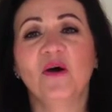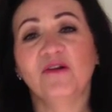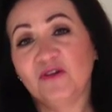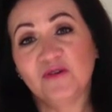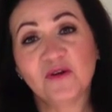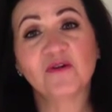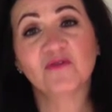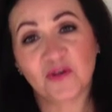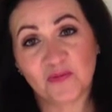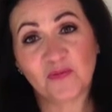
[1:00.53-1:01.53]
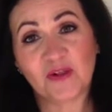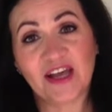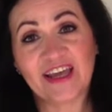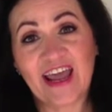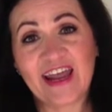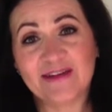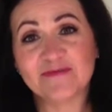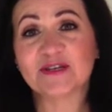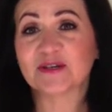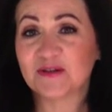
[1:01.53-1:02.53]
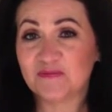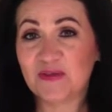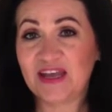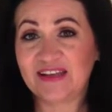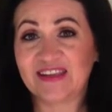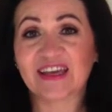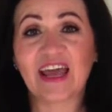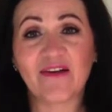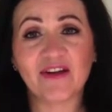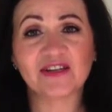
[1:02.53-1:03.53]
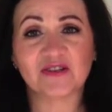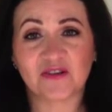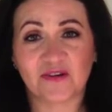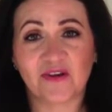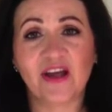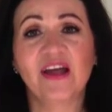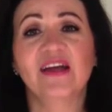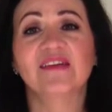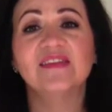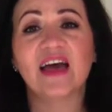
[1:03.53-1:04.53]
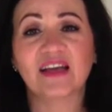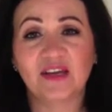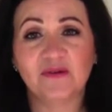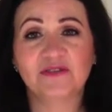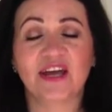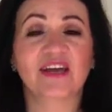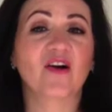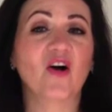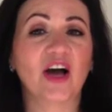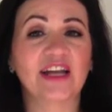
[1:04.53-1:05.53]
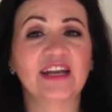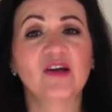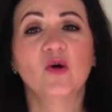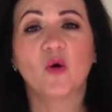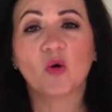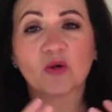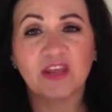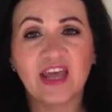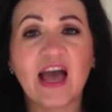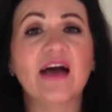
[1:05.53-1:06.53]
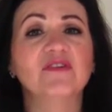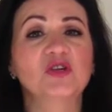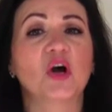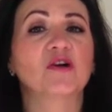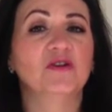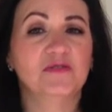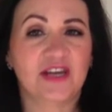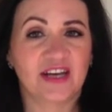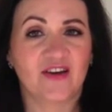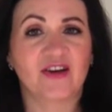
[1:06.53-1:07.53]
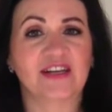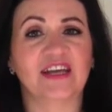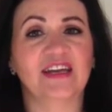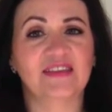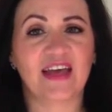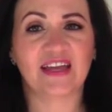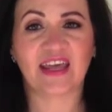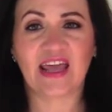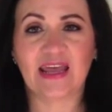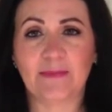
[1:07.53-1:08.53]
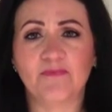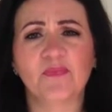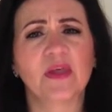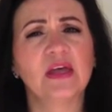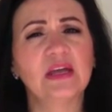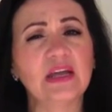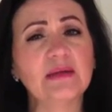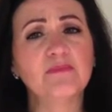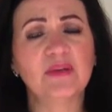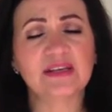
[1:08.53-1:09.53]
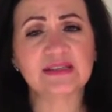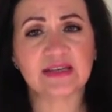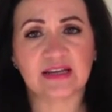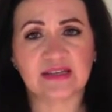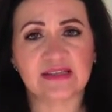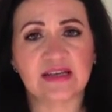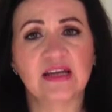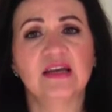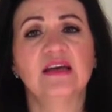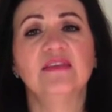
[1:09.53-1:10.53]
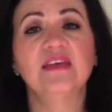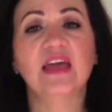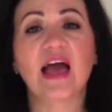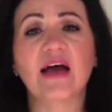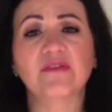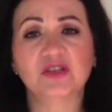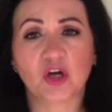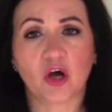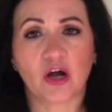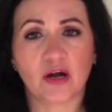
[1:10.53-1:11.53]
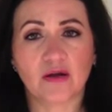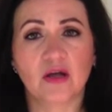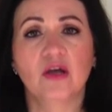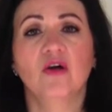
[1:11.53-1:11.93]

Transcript: You know, if you play games, it could mean the character that you take on or the avatar you take on in that game. In business, the avatar